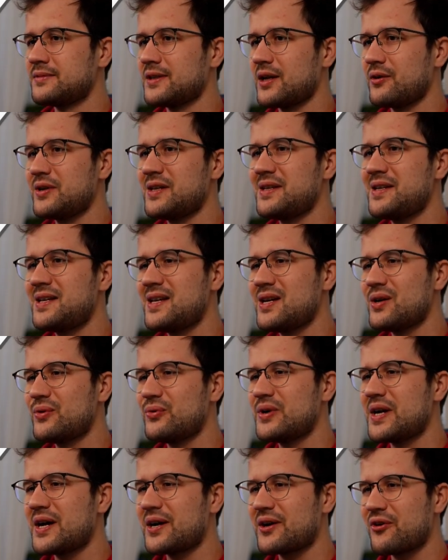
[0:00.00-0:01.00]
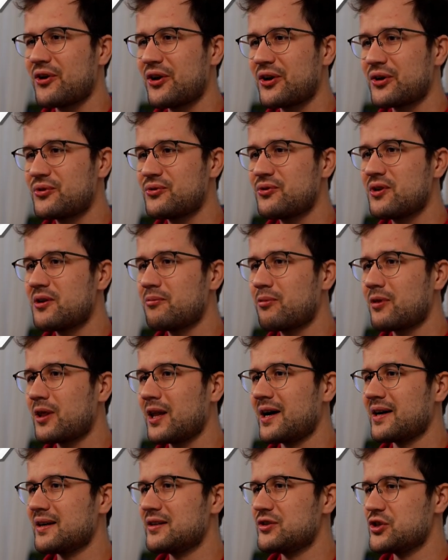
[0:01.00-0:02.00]
Now in here we are going to
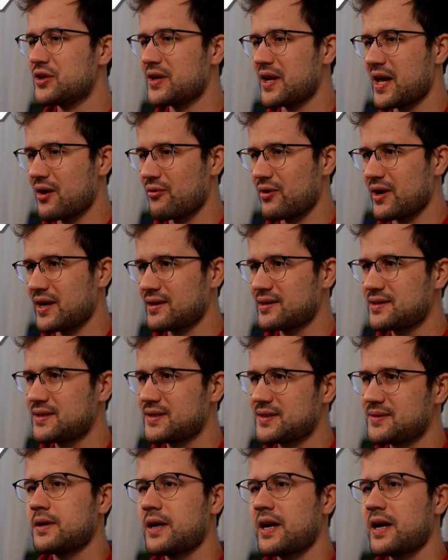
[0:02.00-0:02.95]
apply generics.